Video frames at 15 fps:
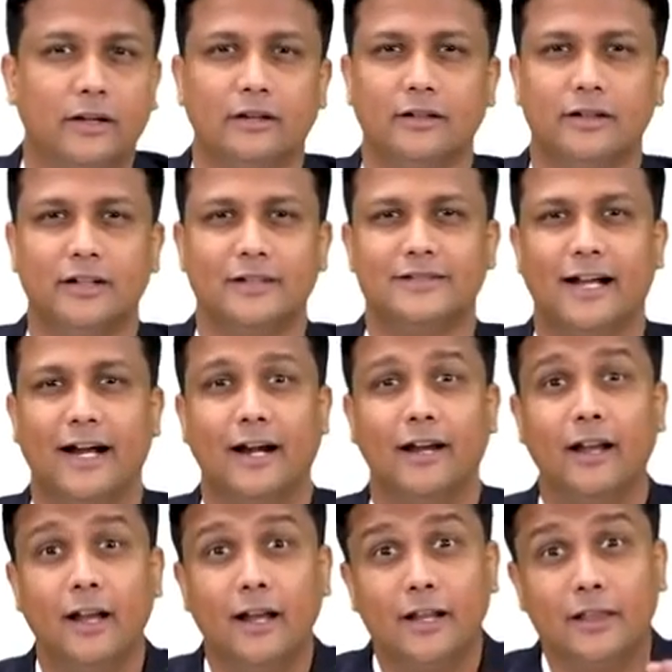here is that
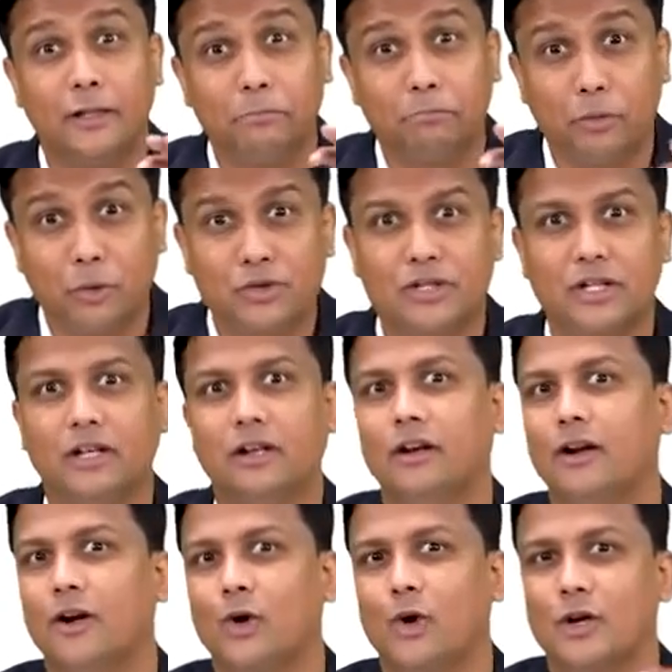the posterior
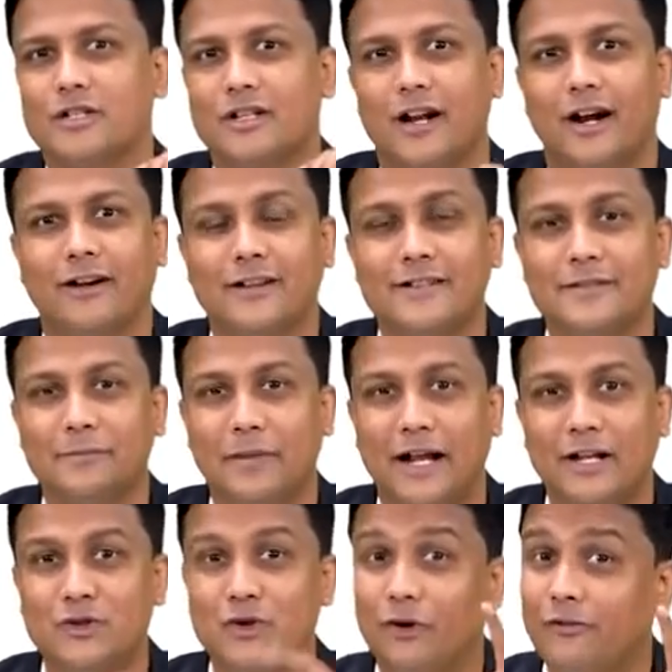intercostal artery is a
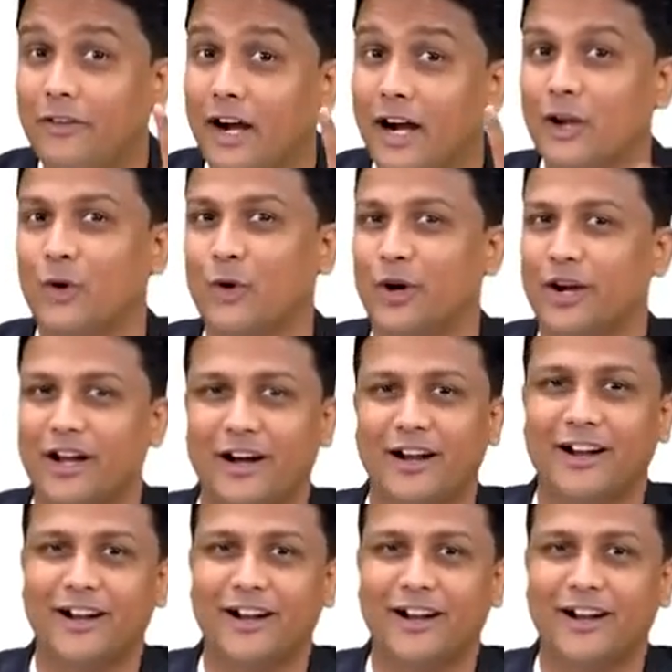branch of aorta.